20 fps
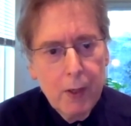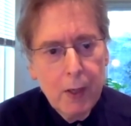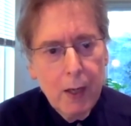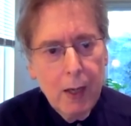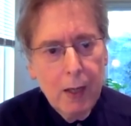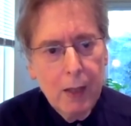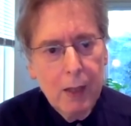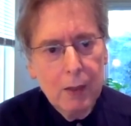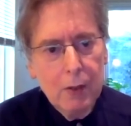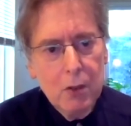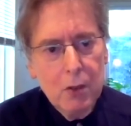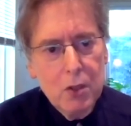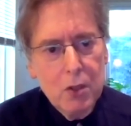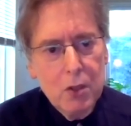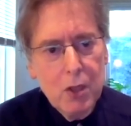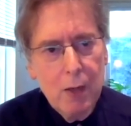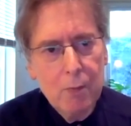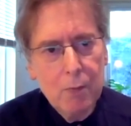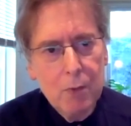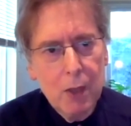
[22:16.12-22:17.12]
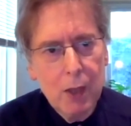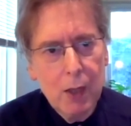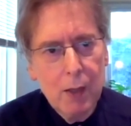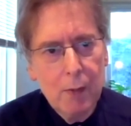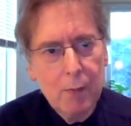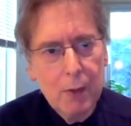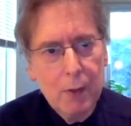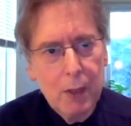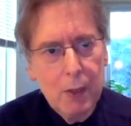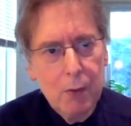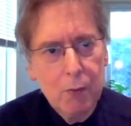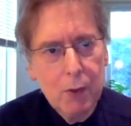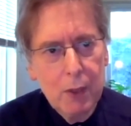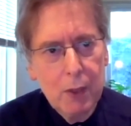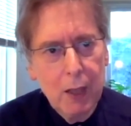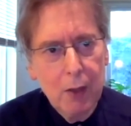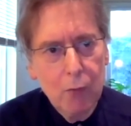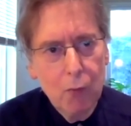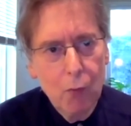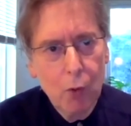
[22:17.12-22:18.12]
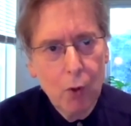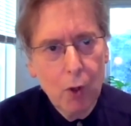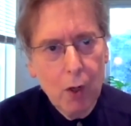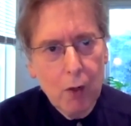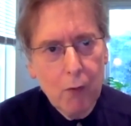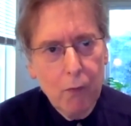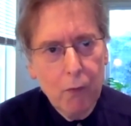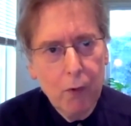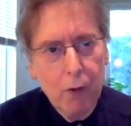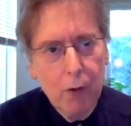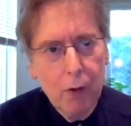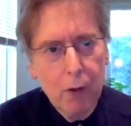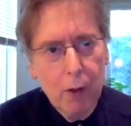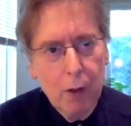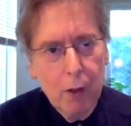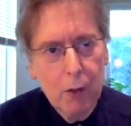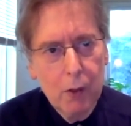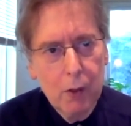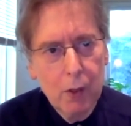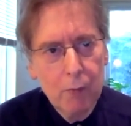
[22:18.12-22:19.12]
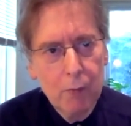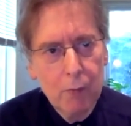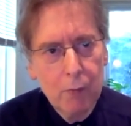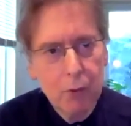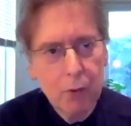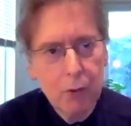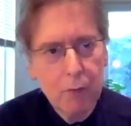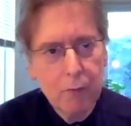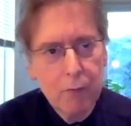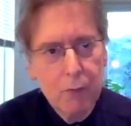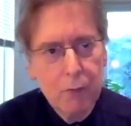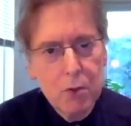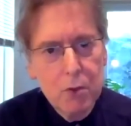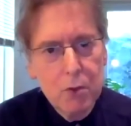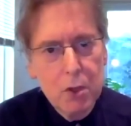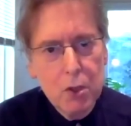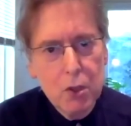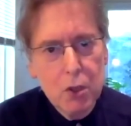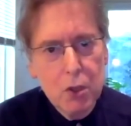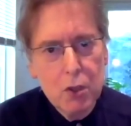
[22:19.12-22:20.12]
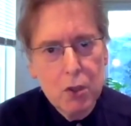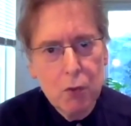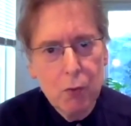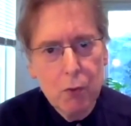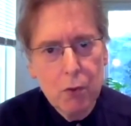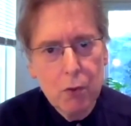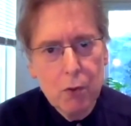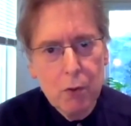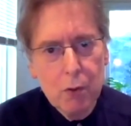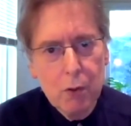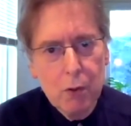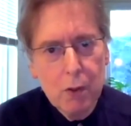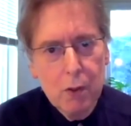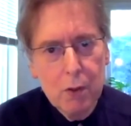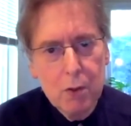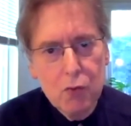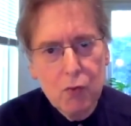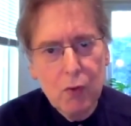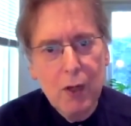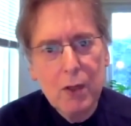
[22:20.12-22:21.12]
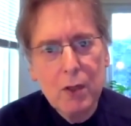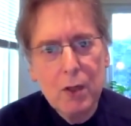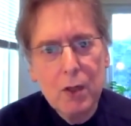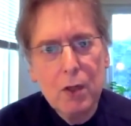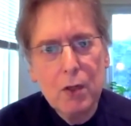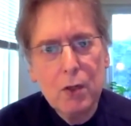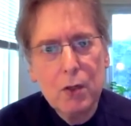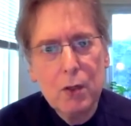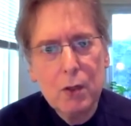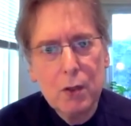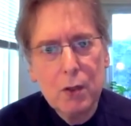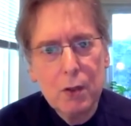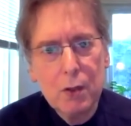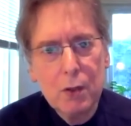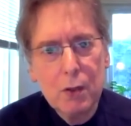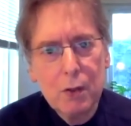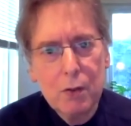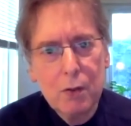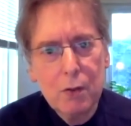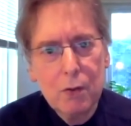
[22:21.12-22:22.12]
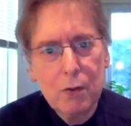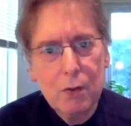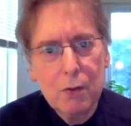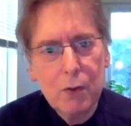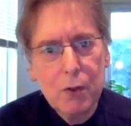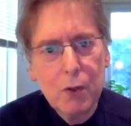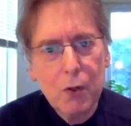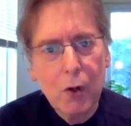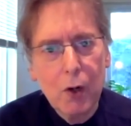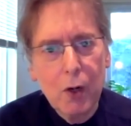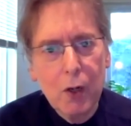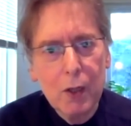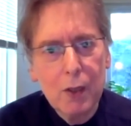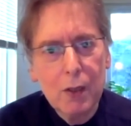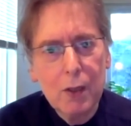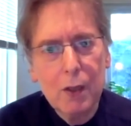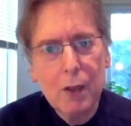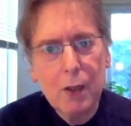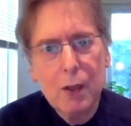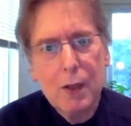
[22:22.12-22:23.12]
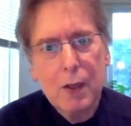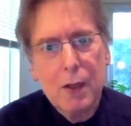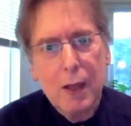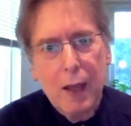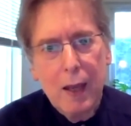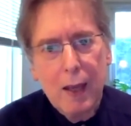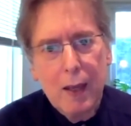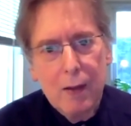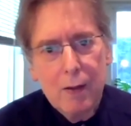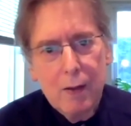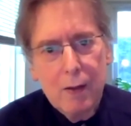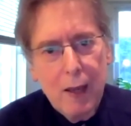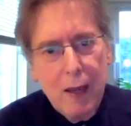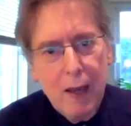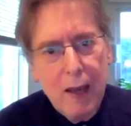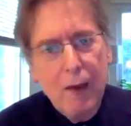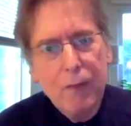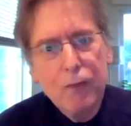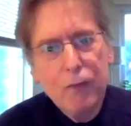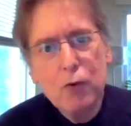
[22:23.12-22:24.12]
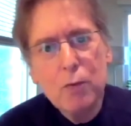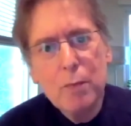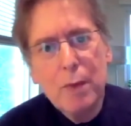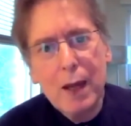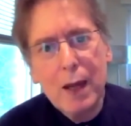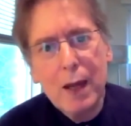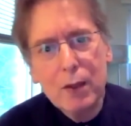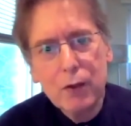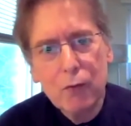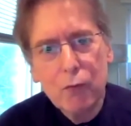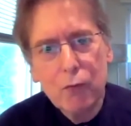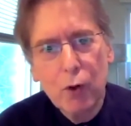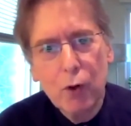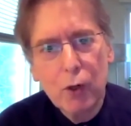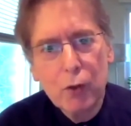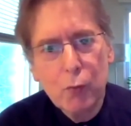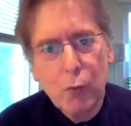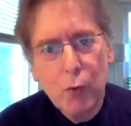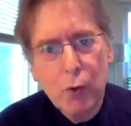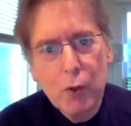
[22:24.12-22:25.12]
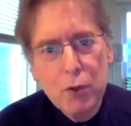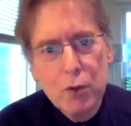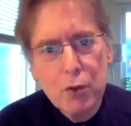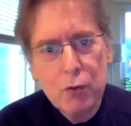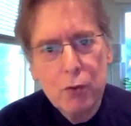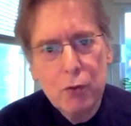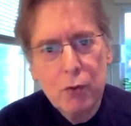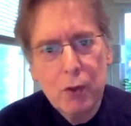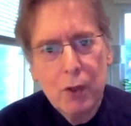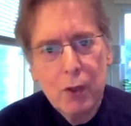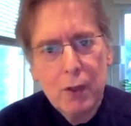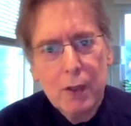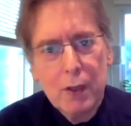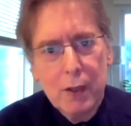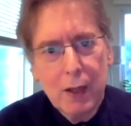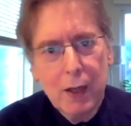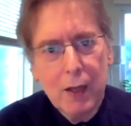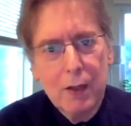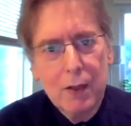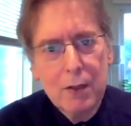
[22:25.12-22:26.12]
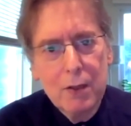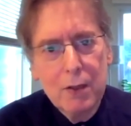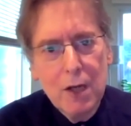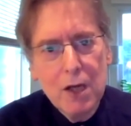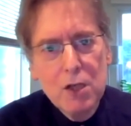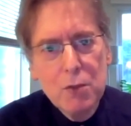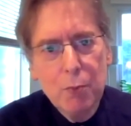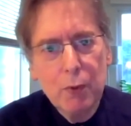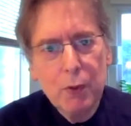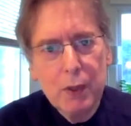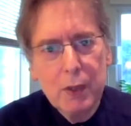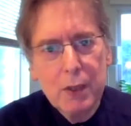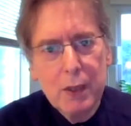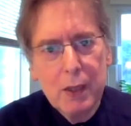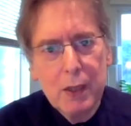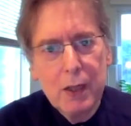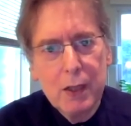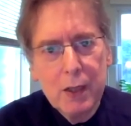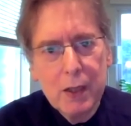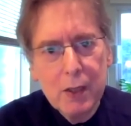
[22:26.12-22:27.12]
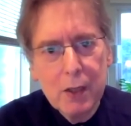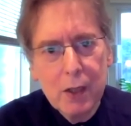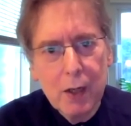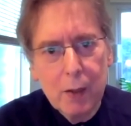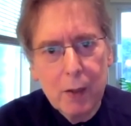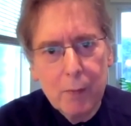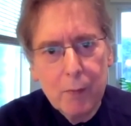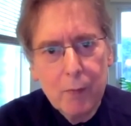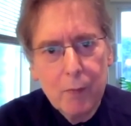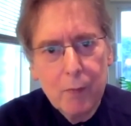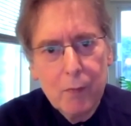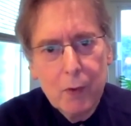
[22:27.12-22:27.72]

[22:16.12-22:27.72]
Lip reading: And at the same time, he would get work for a number of musicians who were stranded in New York in the aftermath of World War II and desperately needed income.